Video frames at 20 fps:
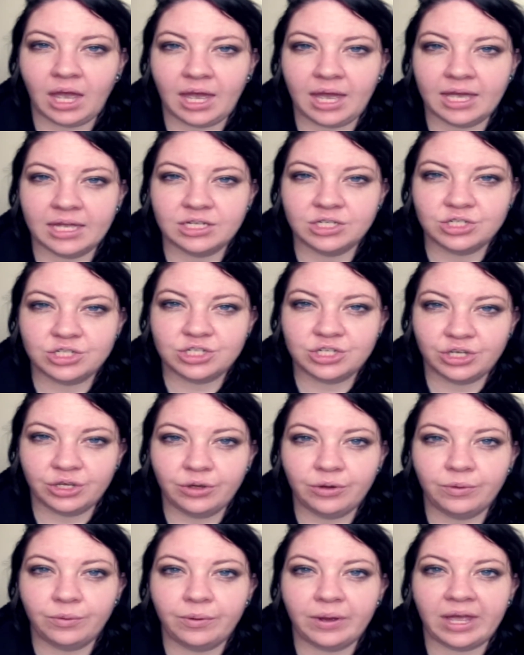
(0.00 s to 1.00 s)
and
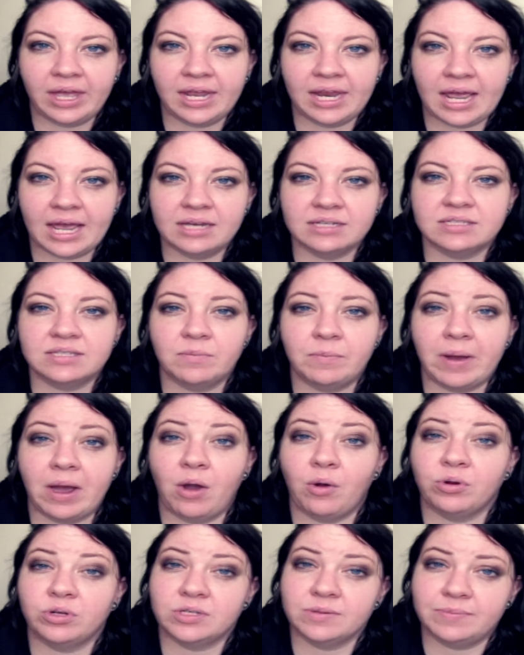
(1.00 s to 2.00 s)
two, it has the
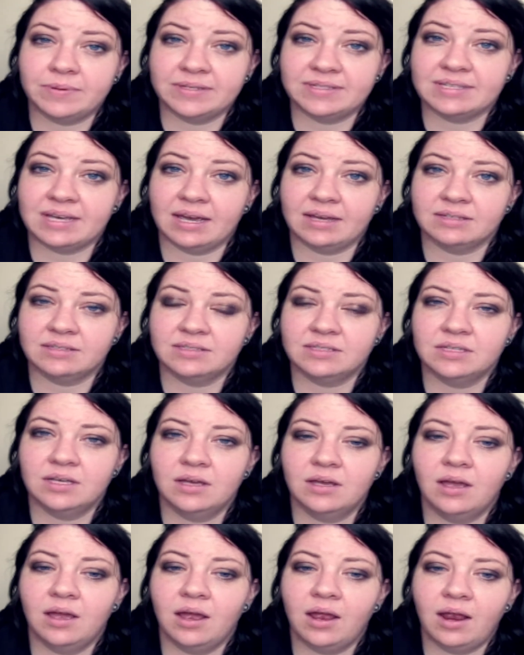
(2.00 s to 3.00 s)
power to possess.
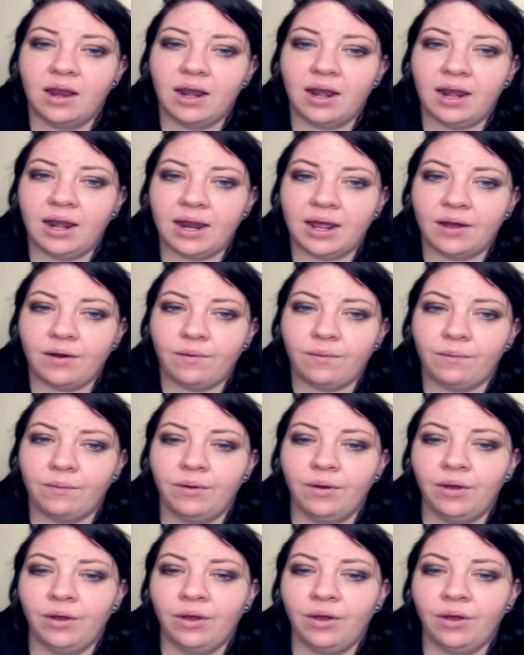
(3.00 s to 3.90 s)
Now,